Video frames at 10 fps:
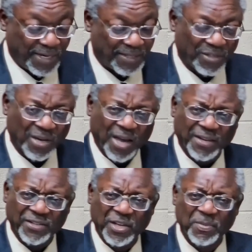So God has
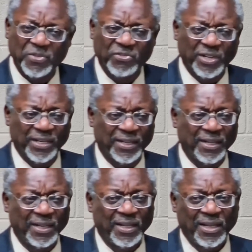demonstrated
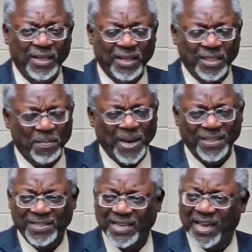that by the
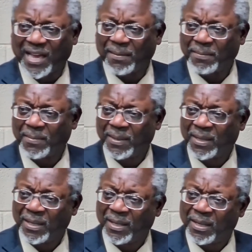time
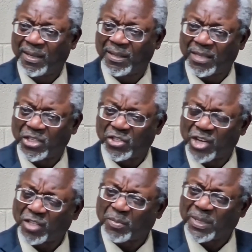this
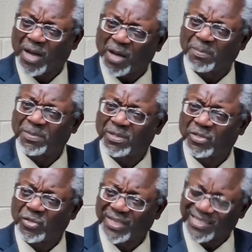judgment comes to
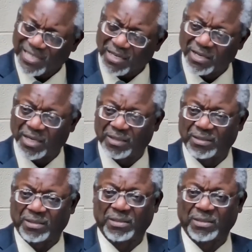the Assyrians,